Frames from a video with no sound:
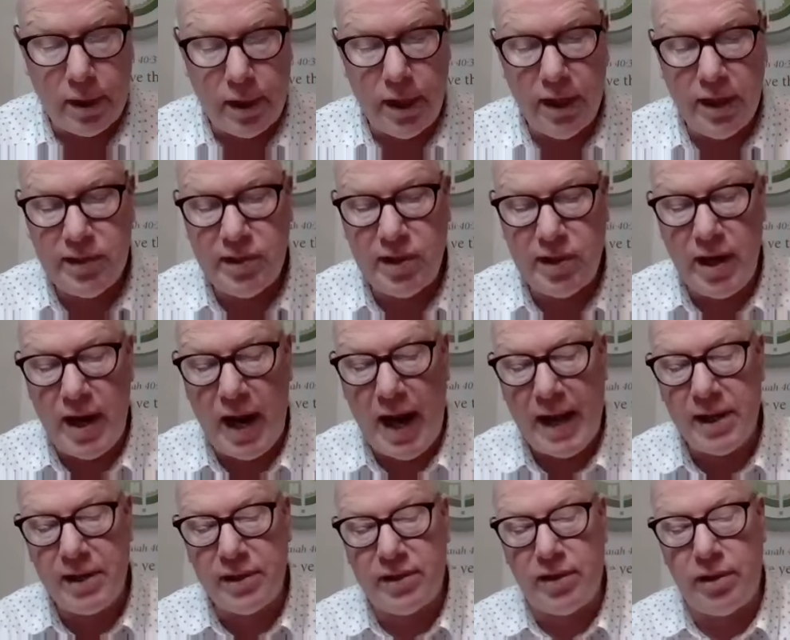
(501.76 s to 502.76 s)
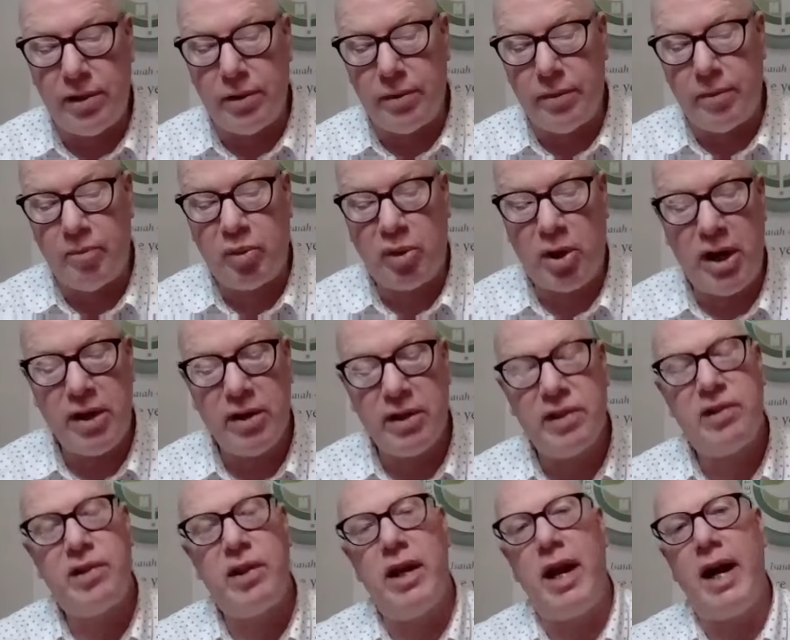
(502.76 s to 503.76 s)
It is an attitude.
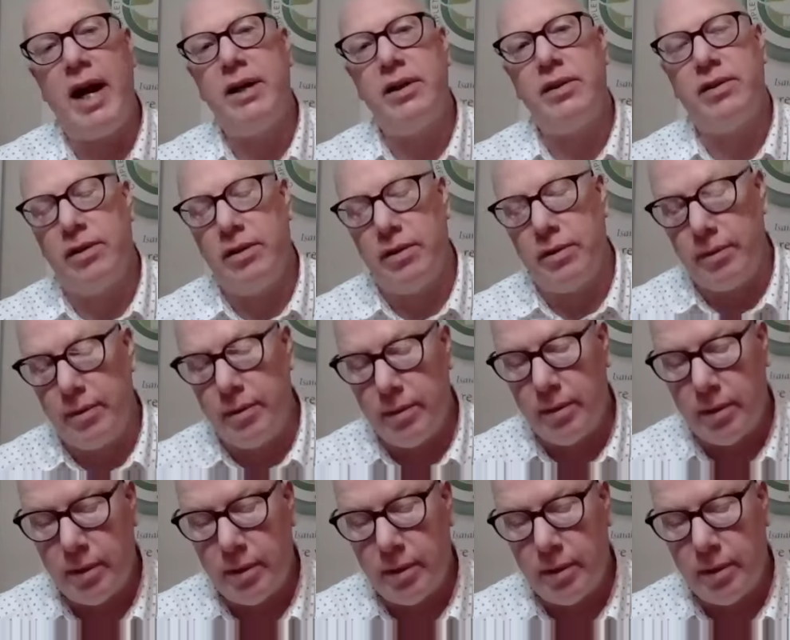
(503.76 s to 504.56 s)
Prayer is an attitude,